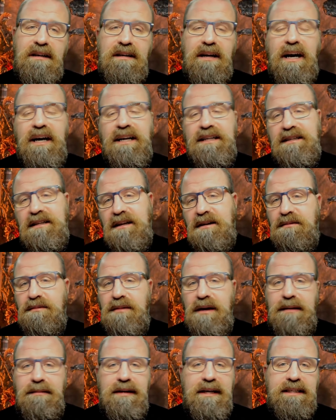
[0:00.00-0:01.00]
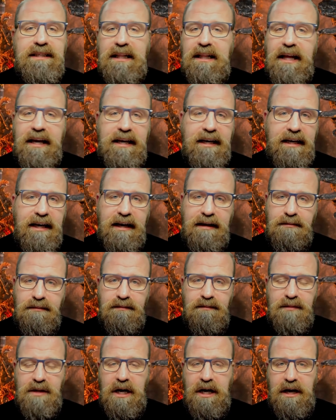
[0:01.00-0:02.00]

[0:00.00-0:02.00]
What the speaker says: I don't know, maybe as a late game